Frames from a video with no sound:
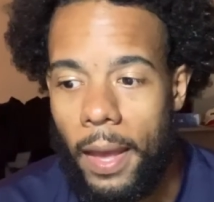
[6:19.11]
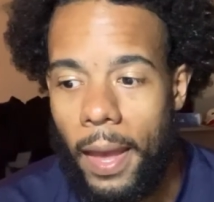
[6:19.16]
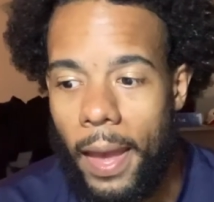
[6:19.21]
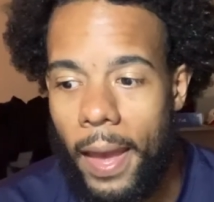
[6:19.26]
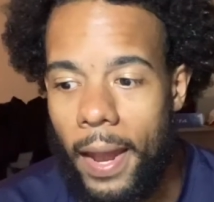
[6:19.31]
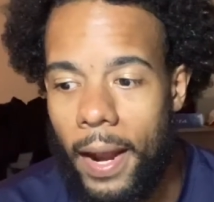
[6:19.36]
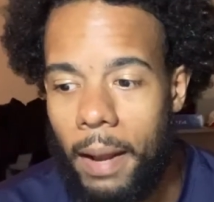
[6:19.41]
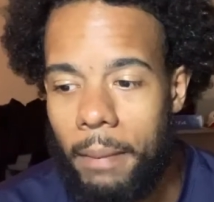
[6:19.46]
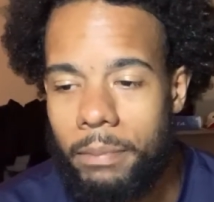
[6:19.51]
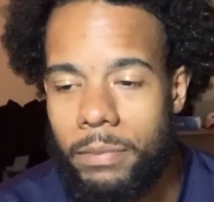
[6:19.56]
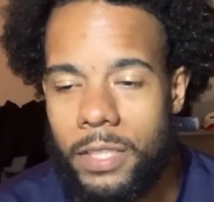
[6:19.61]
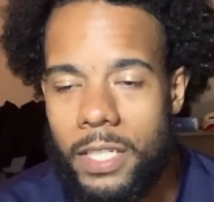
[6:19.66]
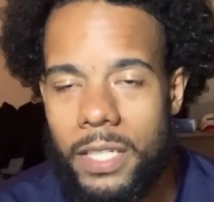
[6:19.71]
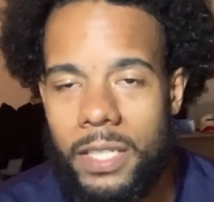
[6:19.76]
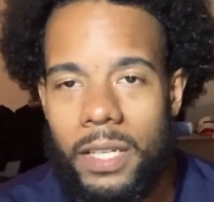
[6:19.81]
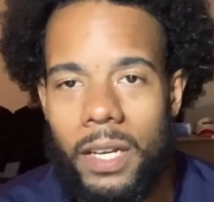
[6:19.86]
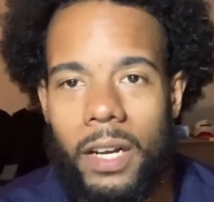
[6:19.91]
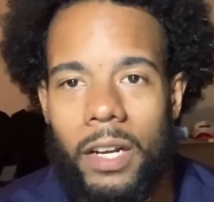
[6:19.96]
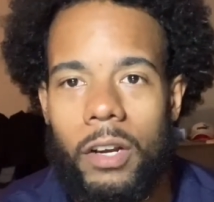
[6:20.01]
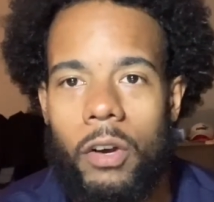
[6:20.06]
And I'm just
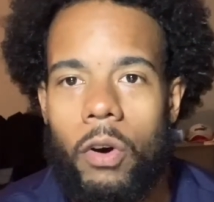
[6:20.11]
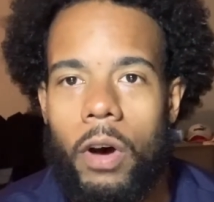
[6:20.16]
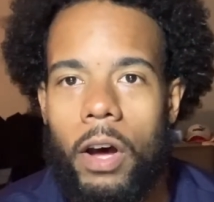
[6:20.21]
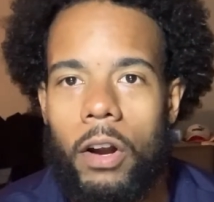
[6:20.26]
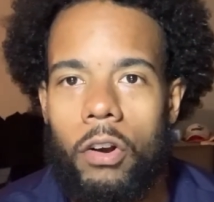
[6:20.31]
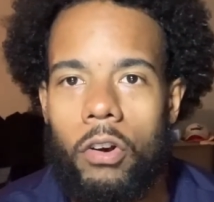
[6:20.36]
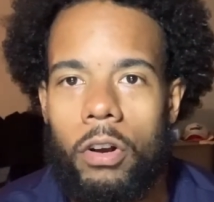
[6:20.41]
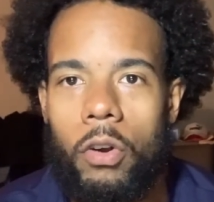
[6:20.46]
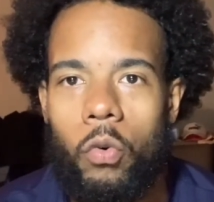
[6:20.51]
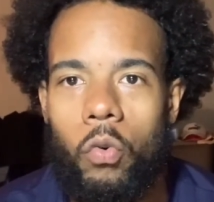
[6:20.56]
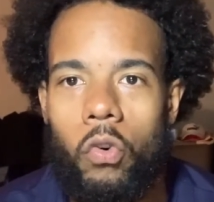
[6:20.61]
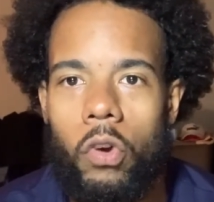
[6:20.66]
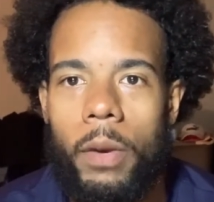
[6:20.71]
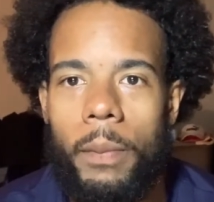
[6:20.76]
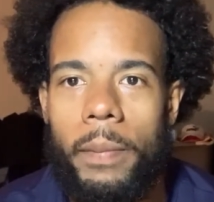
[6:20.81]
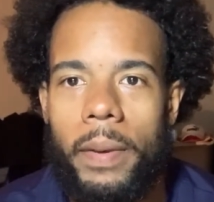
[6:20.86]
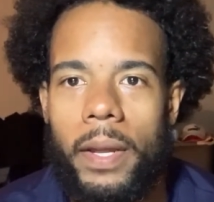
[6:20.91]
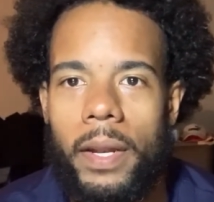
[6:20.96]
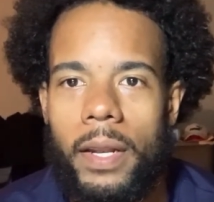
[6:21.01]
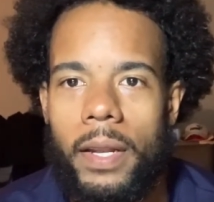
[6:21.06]
gonna go out on a
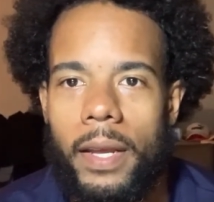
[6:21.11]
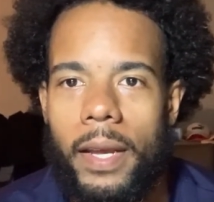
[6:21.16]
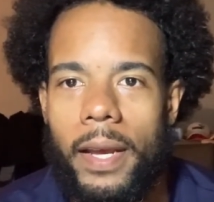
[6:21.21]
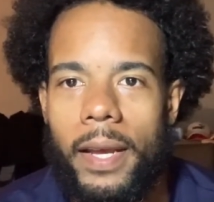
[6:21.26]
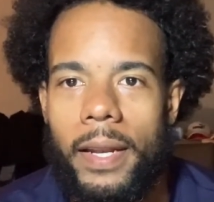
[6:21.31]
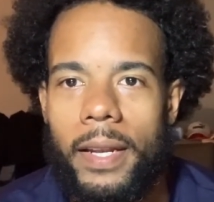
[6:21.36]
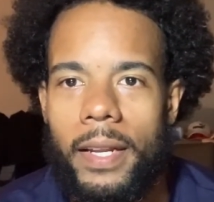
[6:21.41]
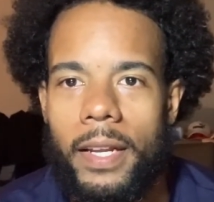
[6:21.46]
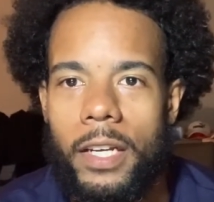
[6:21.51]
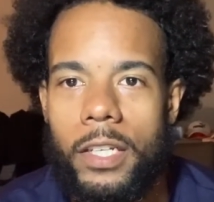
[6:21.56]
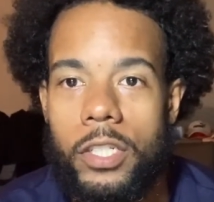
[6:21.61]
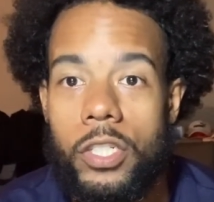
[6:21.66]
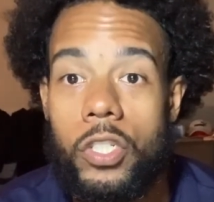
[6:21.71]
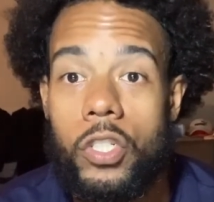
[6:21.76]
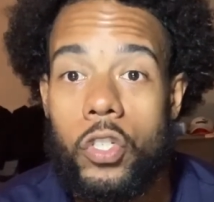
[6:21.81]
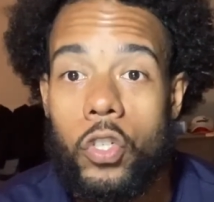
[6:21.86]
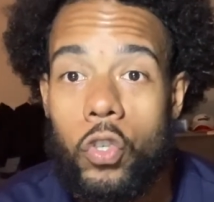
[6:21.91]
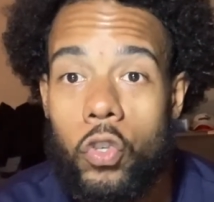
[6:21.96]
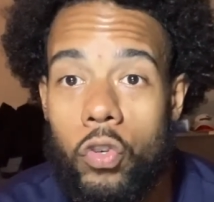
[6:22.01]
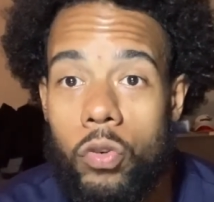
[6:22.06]
whim and
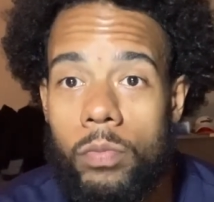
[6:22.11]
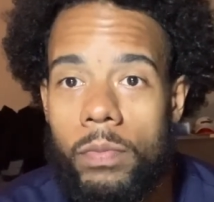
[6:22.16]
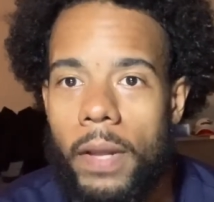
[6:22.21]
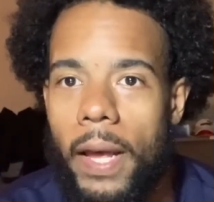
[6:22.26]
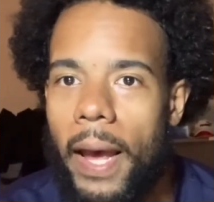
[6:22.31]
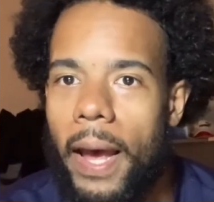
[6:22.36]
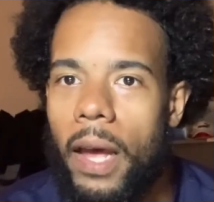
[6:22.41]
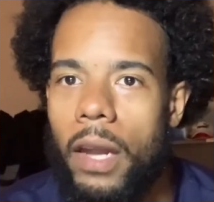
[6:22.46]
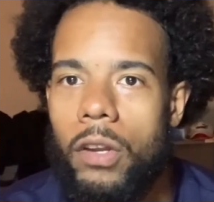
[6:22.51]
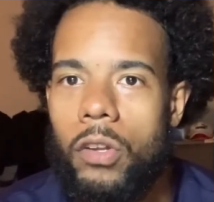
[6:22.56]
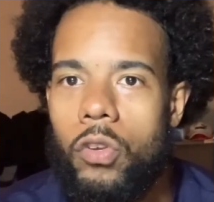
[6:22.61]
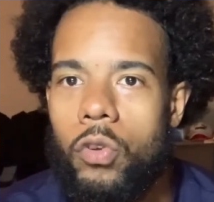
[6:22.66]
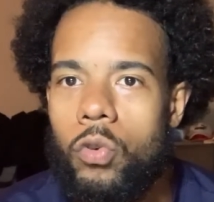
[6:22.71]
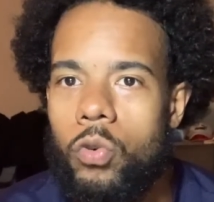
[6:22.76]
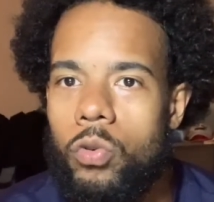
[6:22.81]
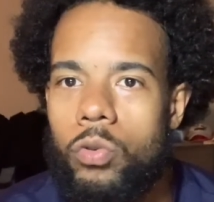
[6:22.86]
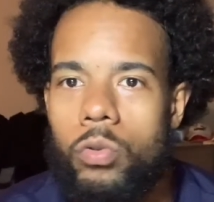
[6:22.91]
assume that you